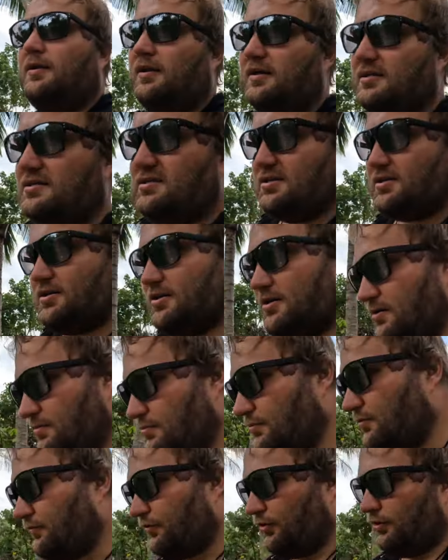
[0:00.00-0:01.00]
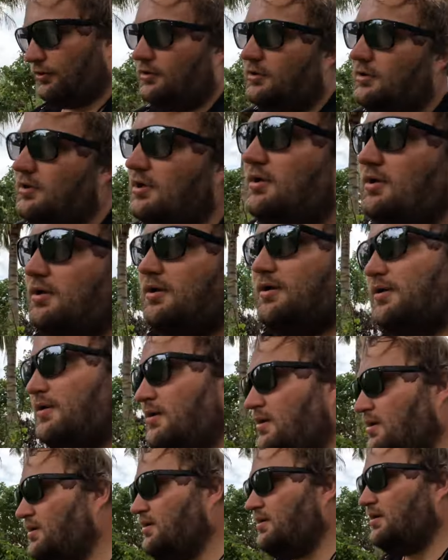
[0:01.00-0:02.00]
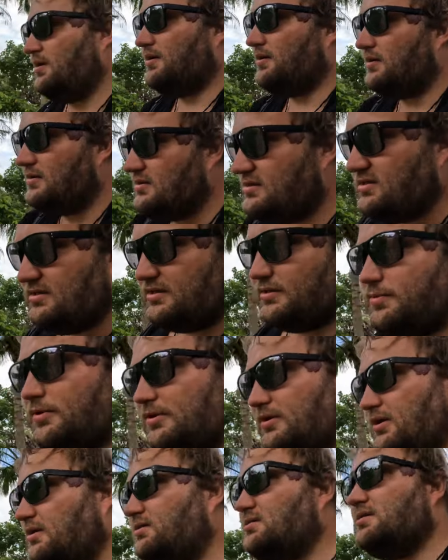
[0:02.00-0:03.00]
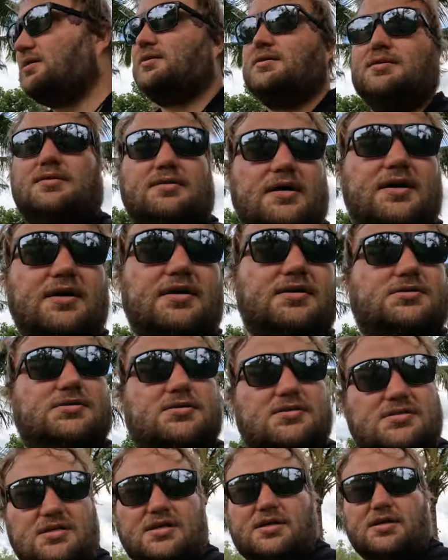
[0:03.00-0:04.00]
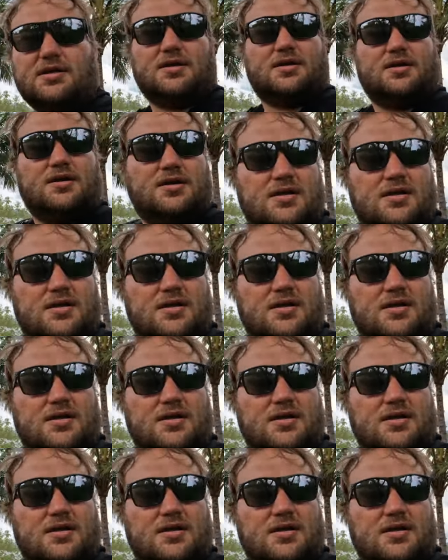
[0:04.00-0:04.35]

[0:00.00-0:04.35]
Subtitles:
Let's move on and see what else there is to see.